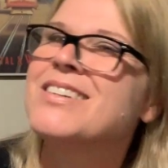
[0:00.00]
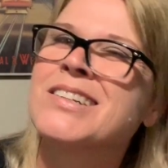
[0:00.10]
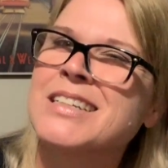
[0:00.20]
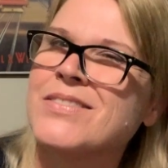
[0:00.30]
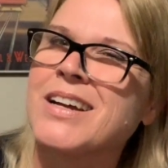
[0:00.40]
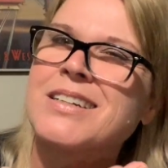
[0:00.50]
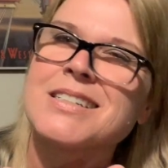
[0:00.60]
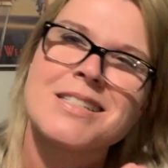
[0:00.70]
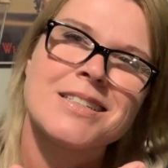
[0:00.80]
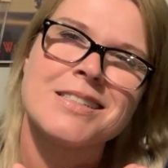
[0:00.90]
Don't leave it on
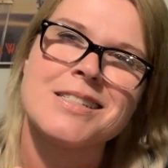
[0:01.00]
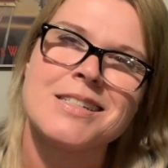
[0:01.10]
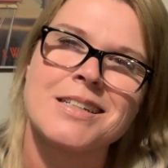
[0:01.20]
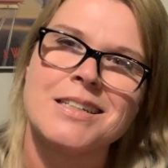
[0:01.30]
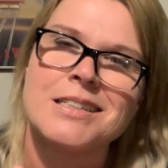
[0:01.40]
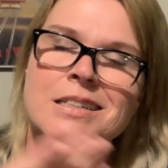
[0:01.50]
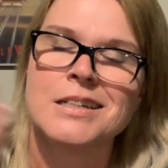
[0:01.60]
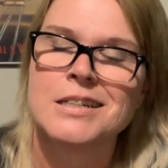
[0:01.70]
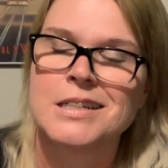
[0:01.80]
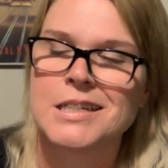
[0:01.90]
because it is sticky,
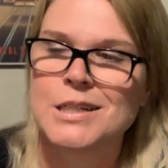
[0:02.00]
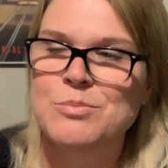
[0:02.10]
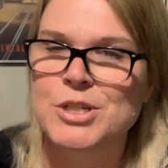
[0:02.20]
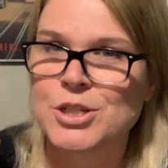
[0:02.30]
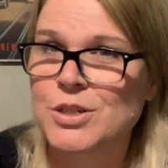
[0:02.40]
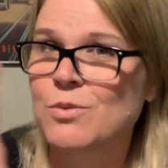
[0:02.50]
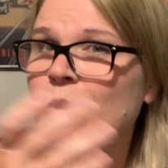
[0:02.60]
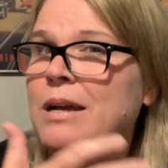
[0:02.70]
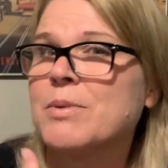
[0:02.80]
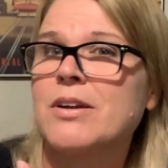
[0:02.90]
but you can
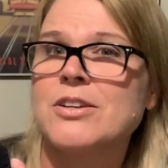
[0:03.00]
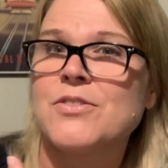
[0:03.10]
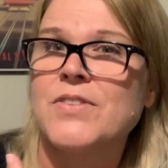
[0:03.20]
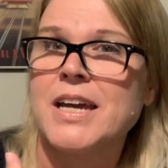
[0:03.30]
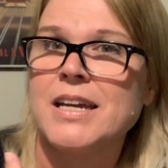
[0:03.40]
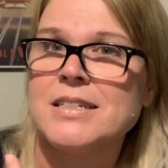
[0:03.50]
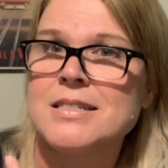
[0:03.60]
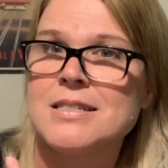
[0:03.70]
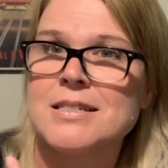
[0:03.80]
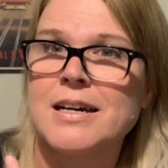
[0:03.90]
wipe it on your
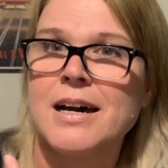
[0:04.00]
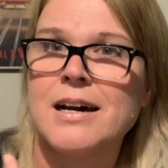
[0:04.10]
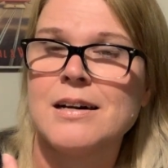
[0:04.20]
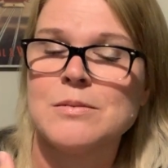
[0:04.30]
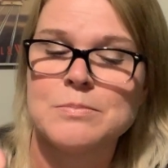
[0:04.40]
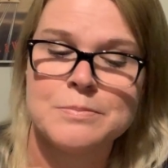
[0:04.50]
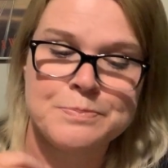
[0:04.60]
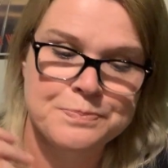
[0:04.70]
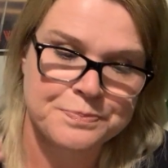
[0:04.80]
face um,